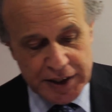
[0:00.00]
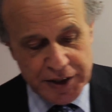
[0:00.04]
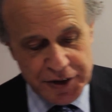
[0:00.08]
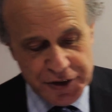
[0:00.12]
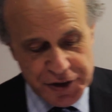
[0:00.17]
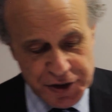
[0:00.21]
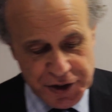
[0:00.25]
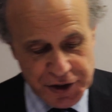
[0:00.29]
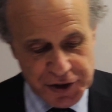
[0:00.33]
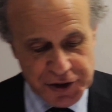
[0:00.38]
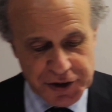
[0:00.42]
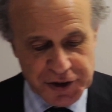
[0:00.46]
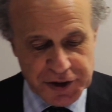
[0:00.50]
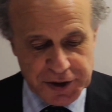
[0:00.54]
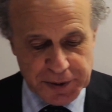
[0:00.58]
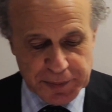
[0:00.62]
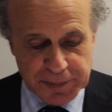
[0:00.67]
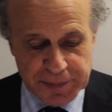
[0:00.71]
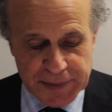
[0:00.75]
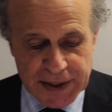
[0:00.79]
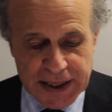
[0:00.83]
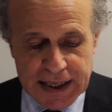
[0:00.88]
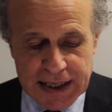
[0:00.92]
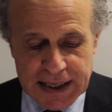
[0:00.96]

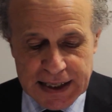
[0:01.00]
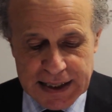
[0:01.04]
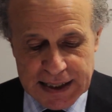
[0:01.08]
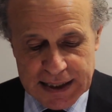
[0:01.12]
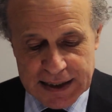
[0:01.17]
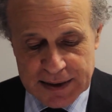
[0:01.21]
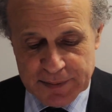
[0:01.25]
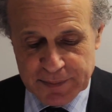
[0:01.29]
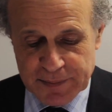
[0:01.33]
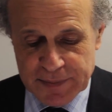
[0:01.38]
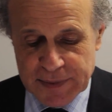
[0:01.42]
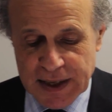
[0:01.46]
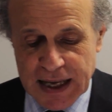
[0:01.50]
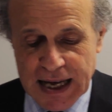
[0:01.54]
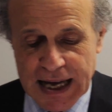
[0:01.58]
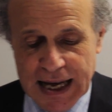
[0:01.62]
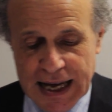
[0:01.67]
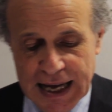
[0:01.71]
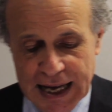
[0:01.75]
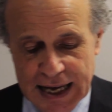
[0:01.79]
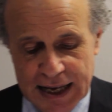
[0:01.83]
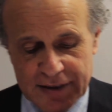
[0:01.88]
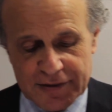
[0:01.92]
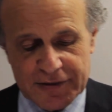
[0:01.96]
system,
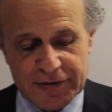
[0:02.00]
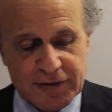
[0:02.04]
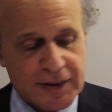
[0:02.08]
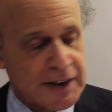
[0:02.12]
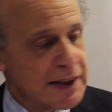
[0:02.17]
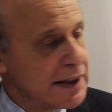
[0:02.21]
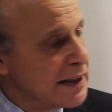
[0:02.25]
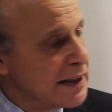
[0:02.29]
have